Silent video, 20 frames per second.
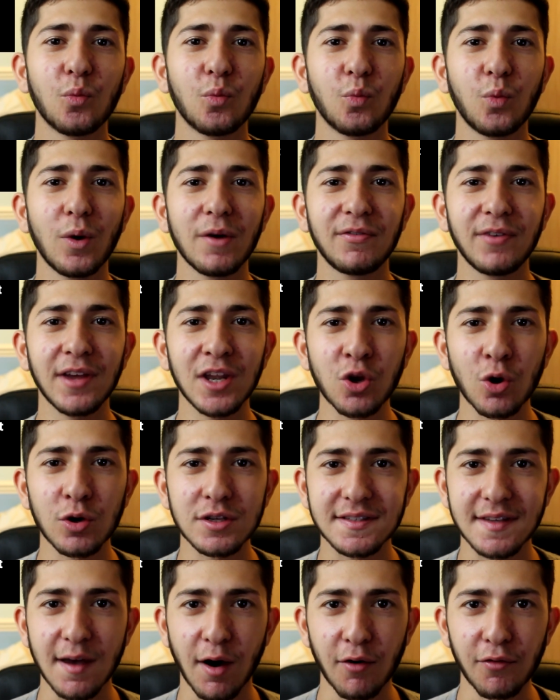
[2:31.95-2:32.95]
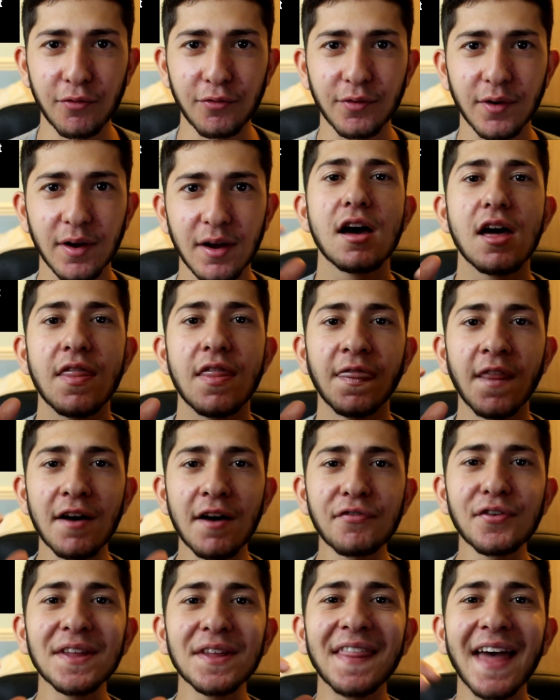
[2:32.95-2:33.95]
within yourself,
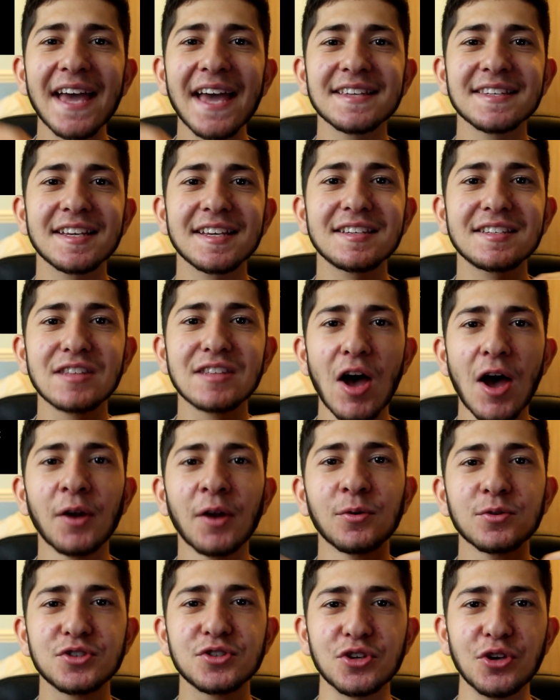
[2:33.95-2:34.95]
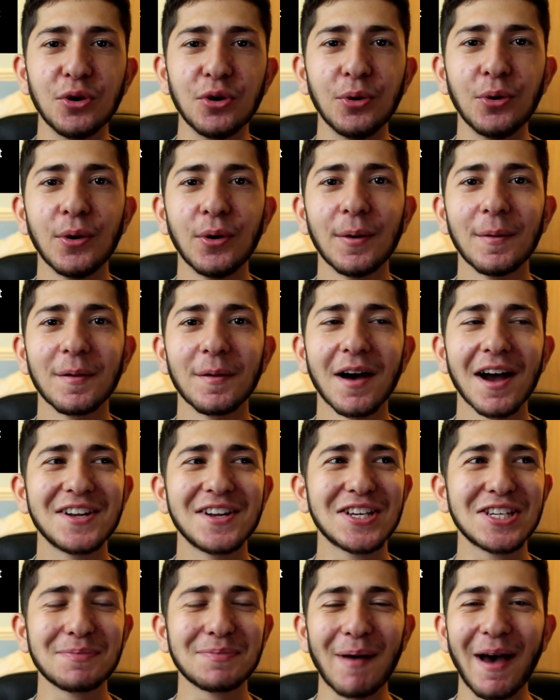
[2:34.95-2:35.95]
nothing that is external to you, I
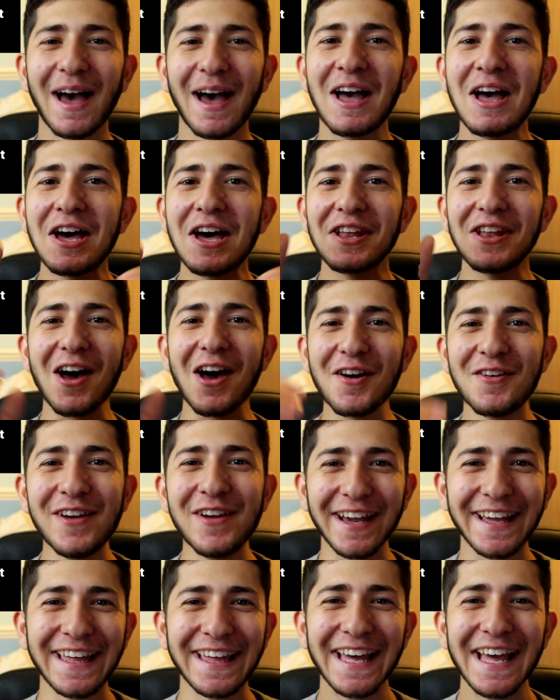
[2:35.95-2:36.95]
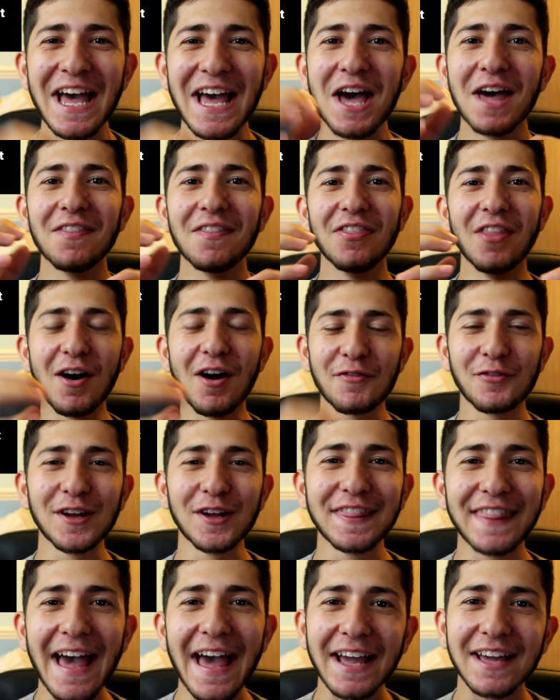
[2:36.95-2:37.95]
just spat,
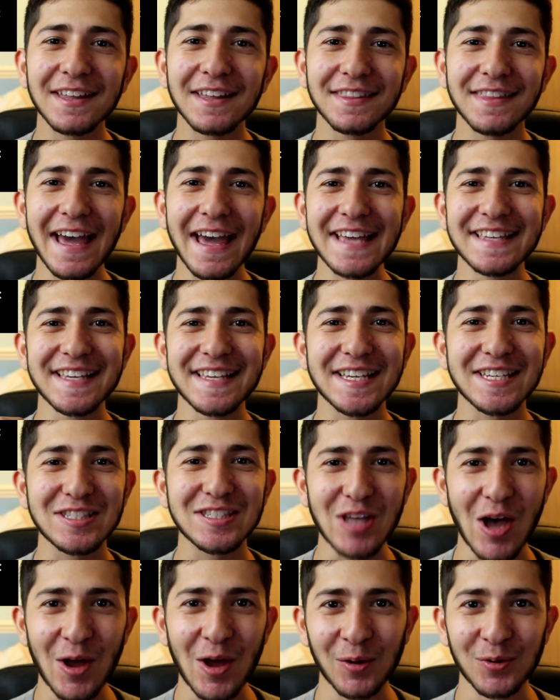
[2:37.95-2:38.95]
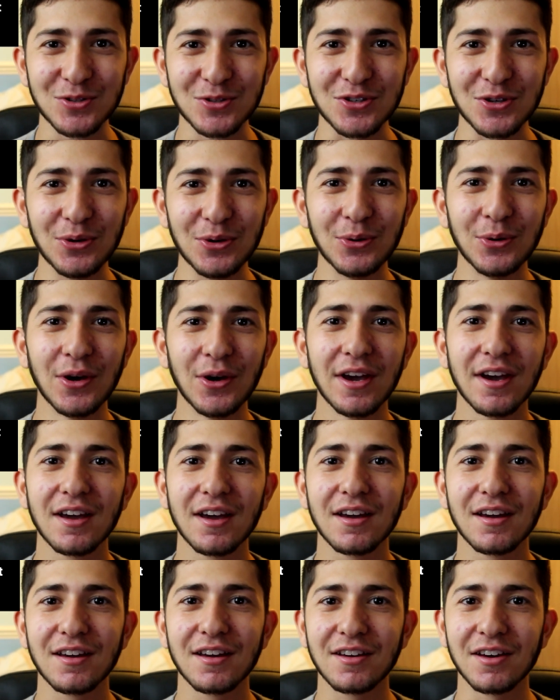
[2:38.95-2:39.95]
nothing that is external to you
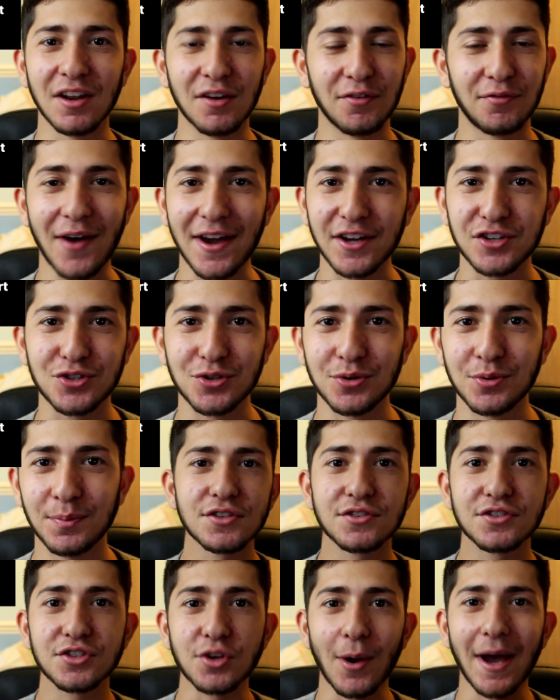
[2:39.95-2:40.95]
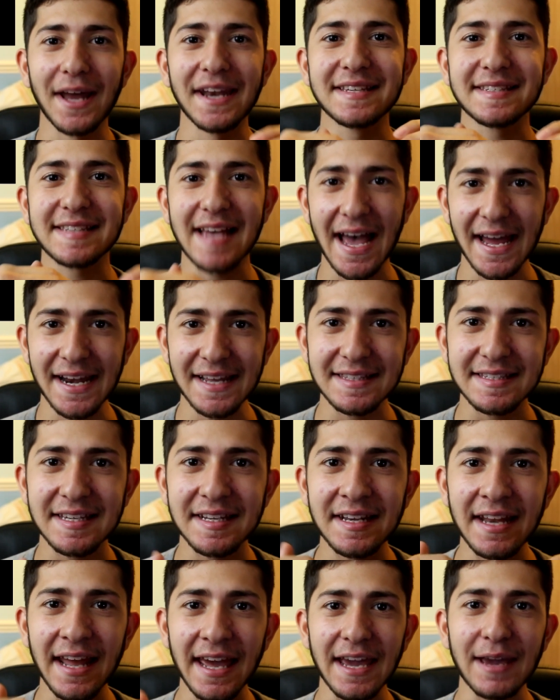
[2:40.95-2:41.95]
can affect you. So I decided to
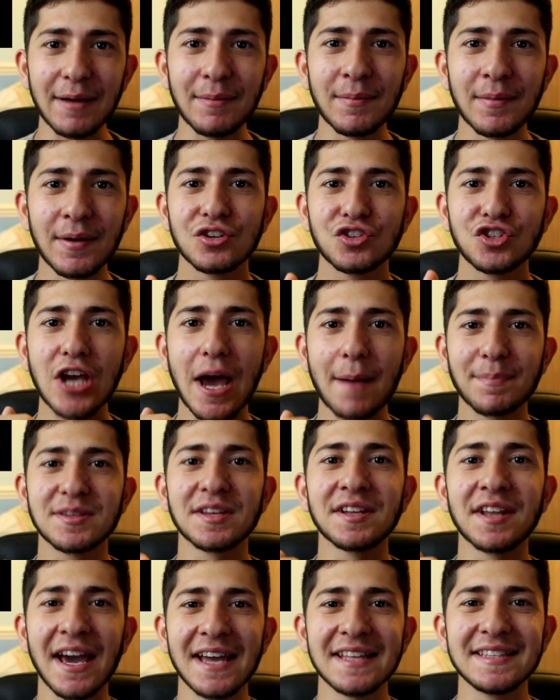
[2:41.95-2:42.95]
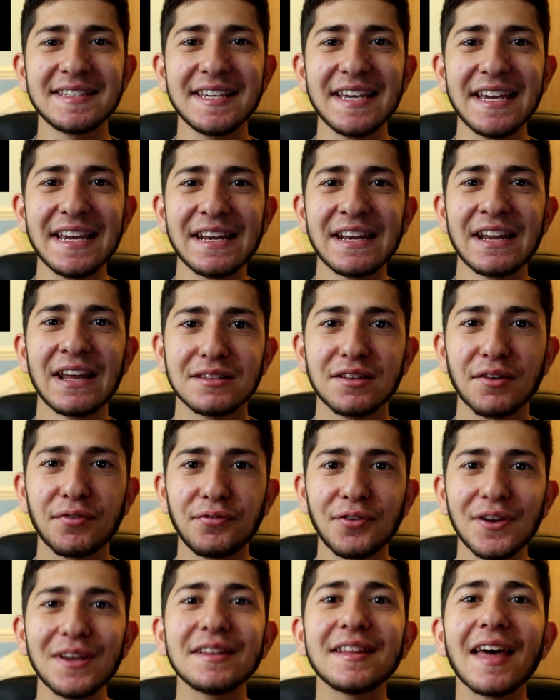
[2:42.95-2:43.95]
name Chapter 19,
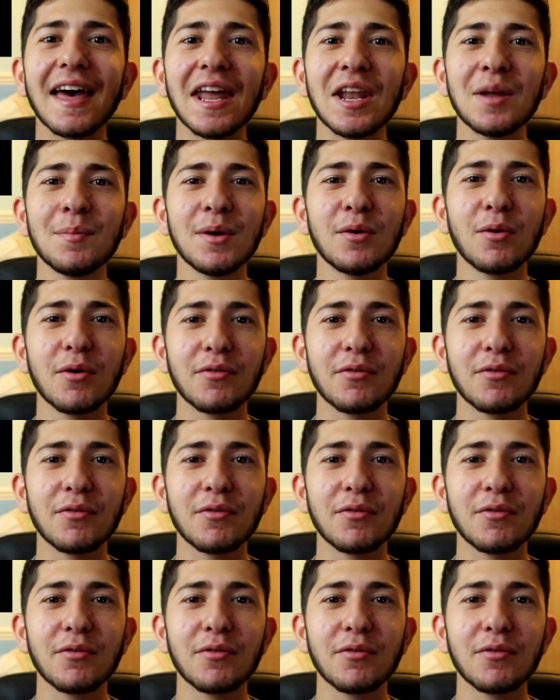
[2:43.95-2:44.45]
Defeat the Enemy